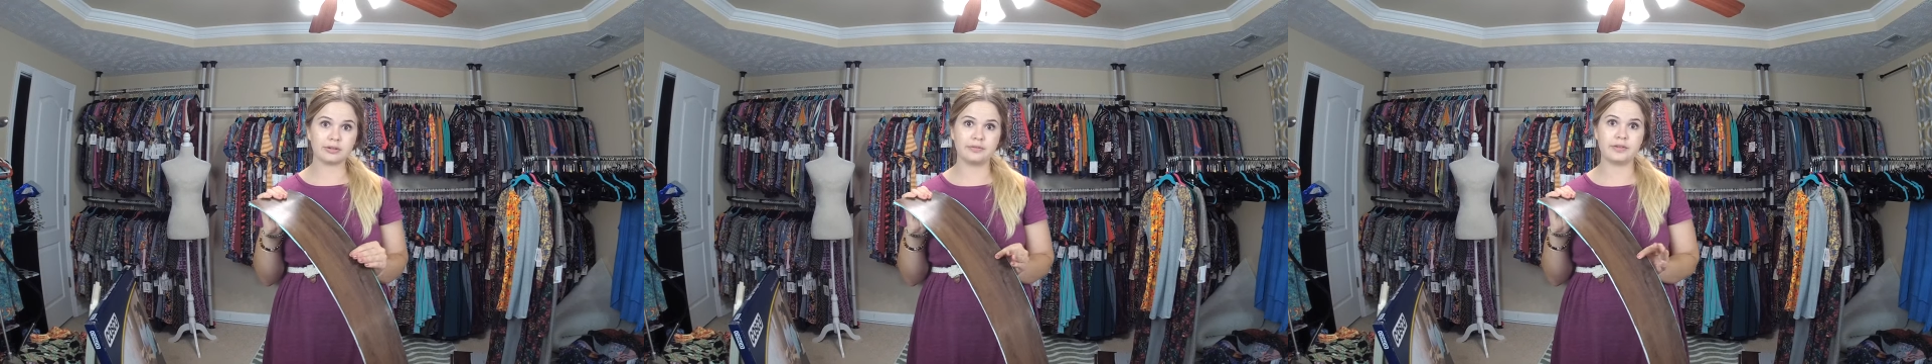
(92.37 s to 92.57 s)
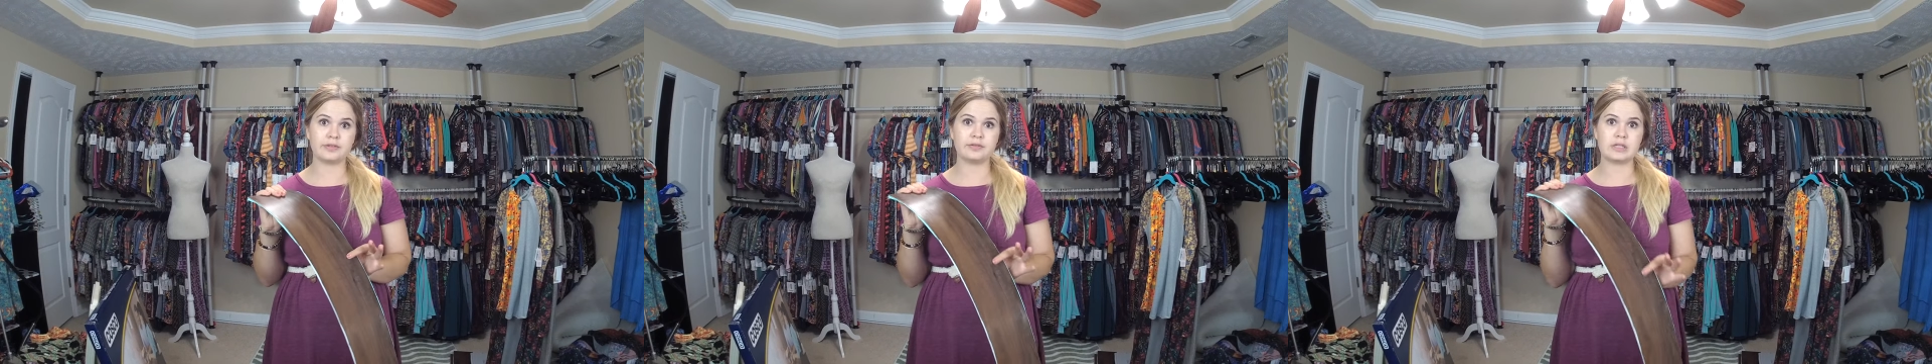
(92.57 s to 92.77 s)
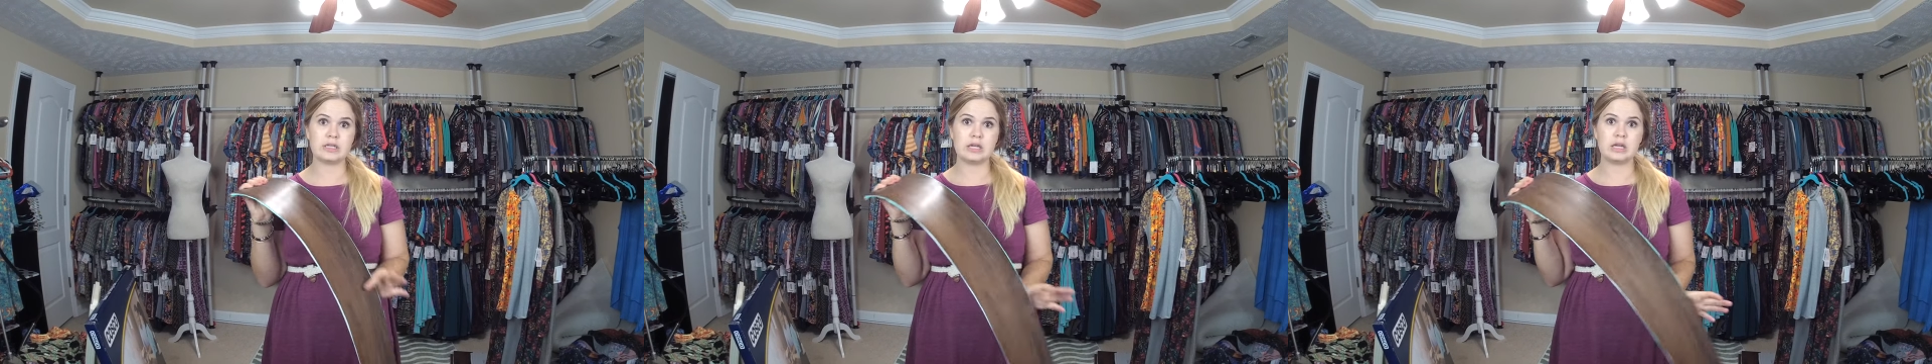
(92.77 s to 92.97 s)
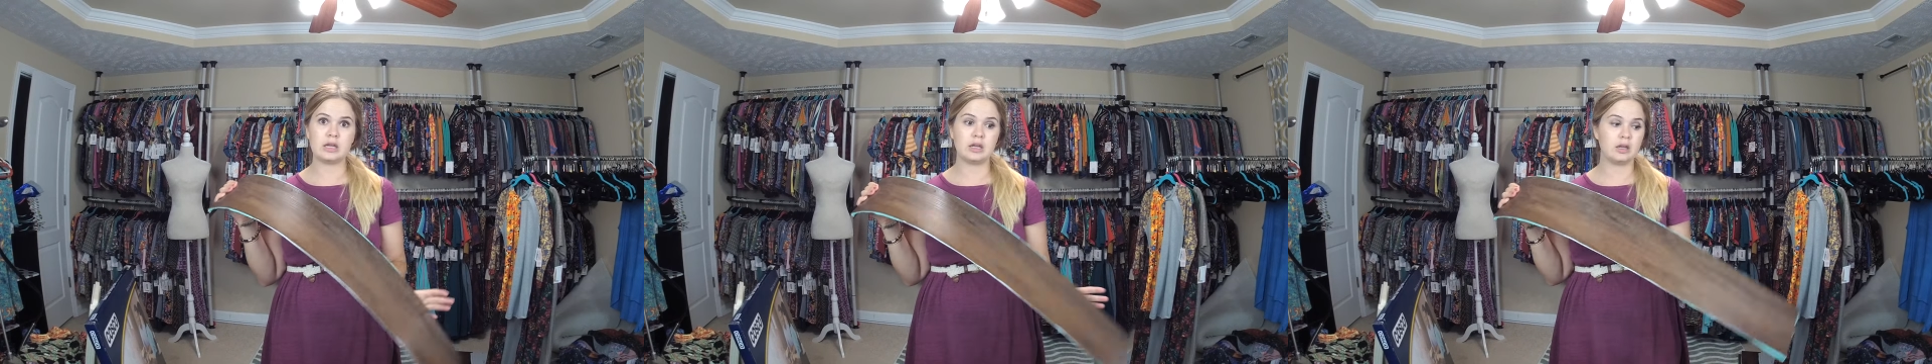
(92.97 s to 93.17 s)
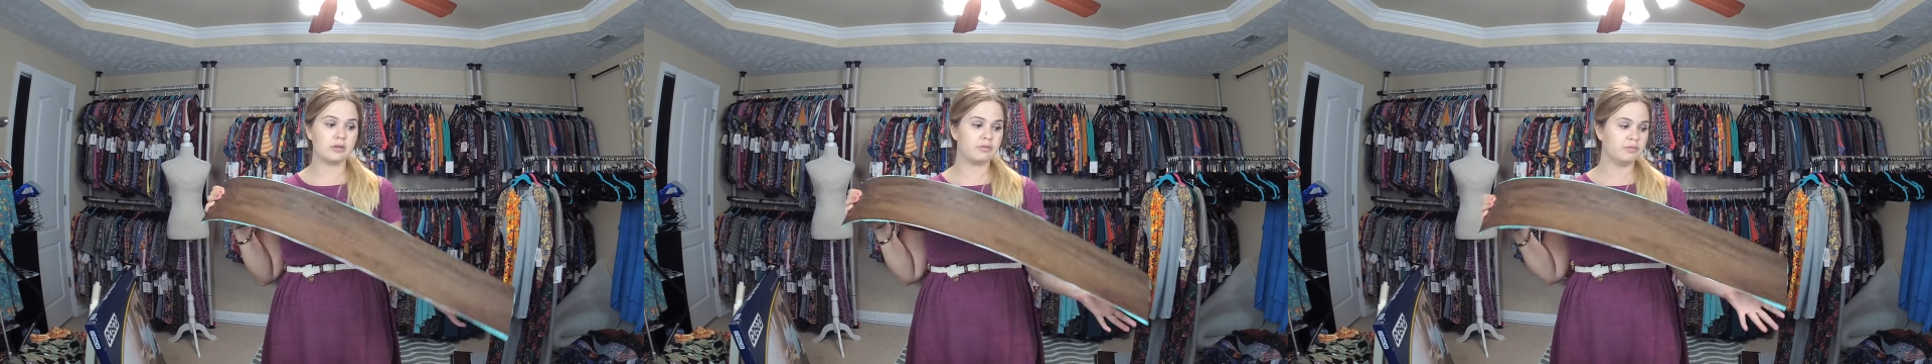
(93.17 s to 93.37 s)

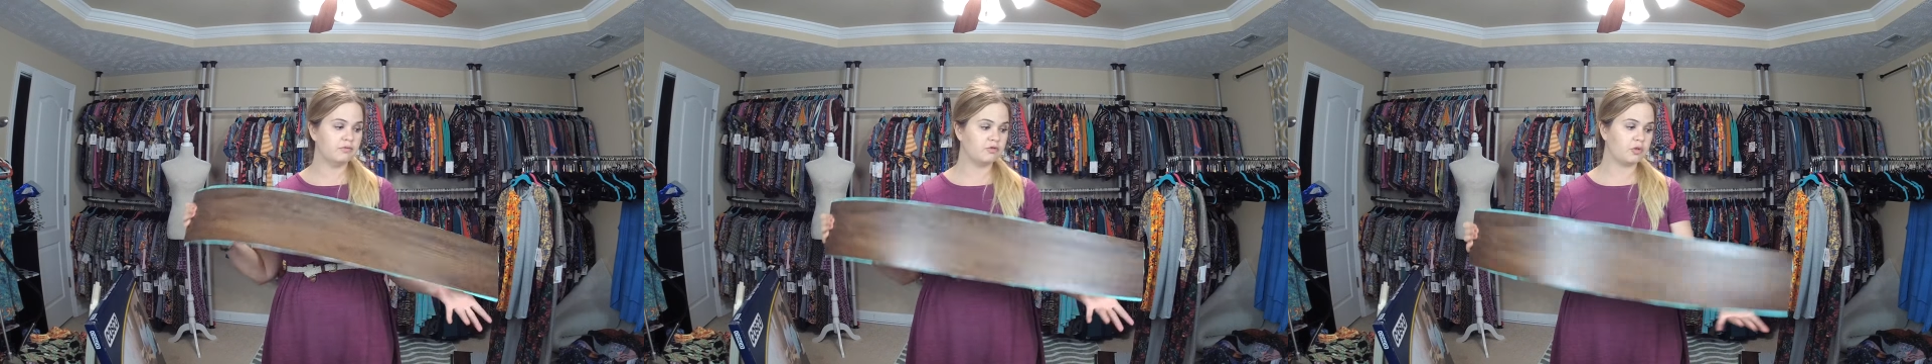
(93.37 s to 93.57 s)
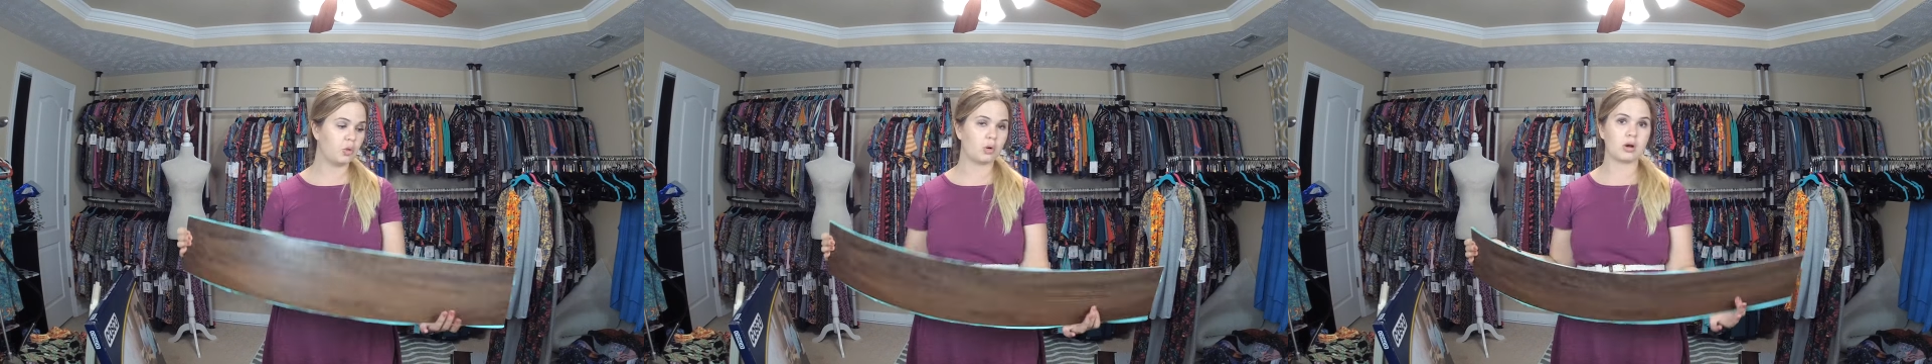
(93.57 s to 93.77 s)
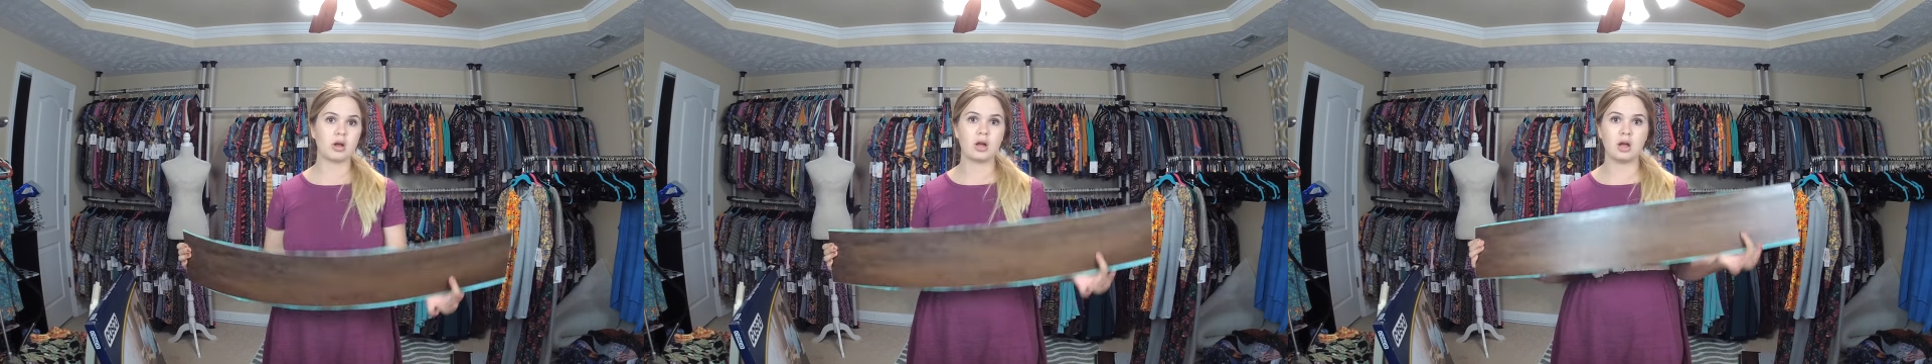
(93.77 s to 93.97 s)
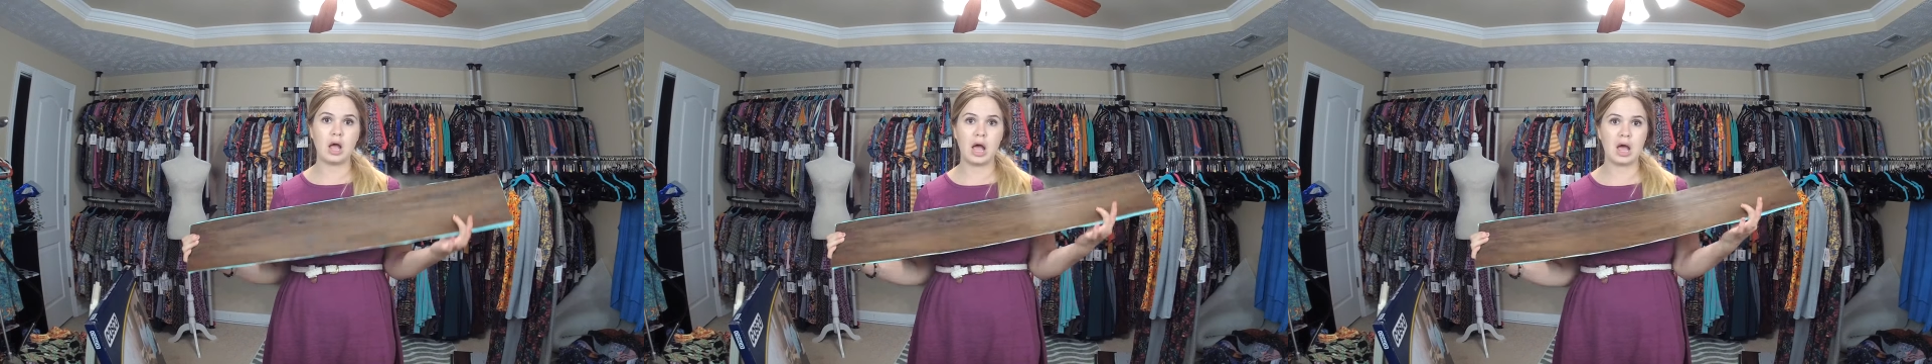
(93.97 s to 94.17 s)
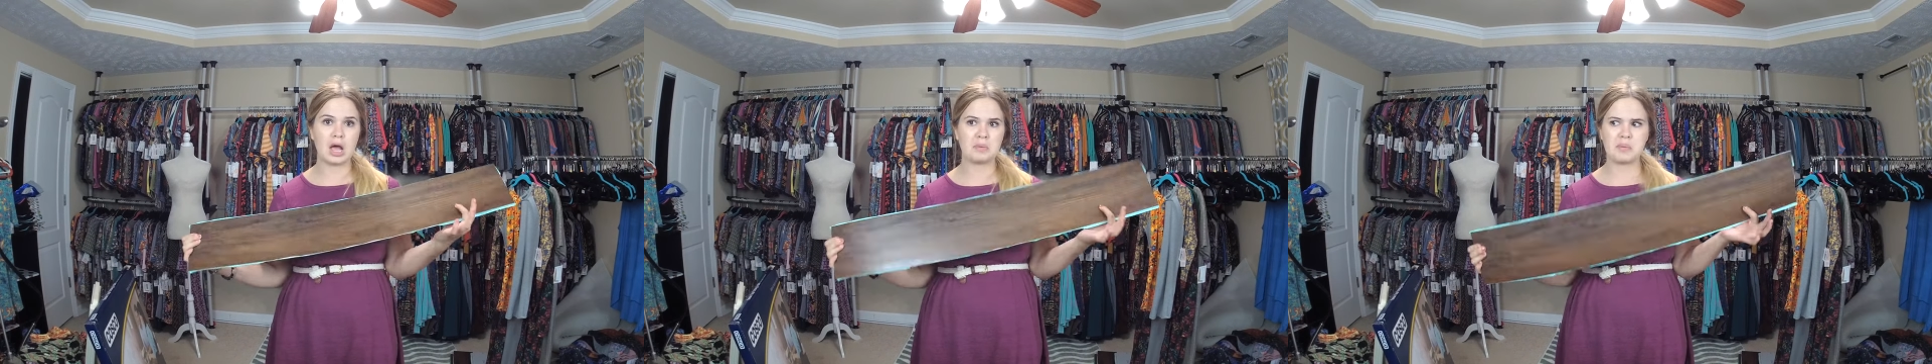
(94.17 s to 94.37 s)
fifty for
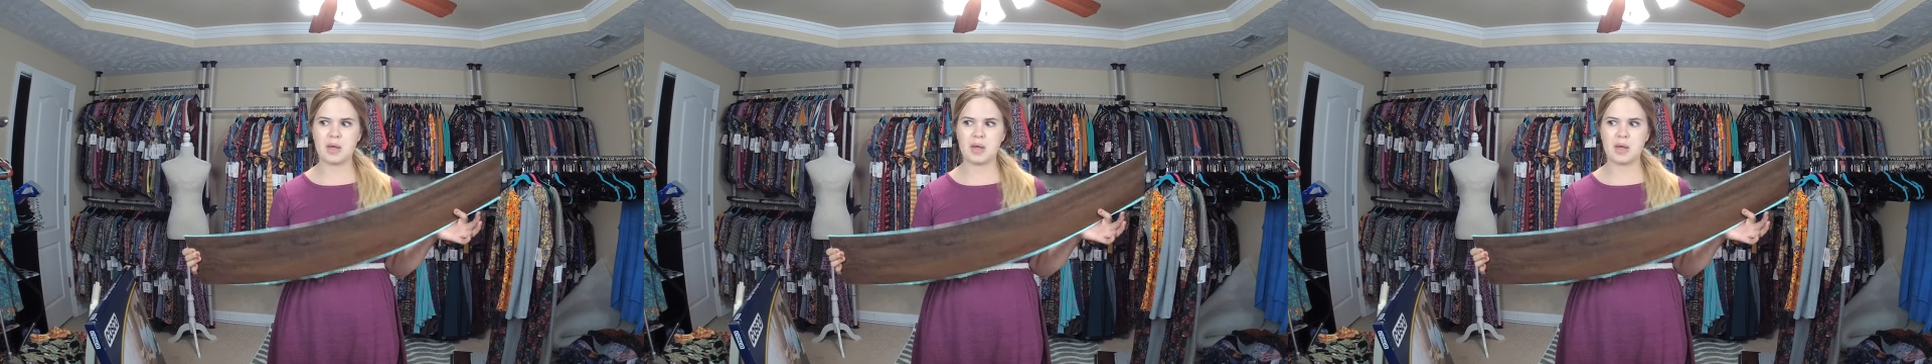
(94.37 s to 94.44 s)
uh,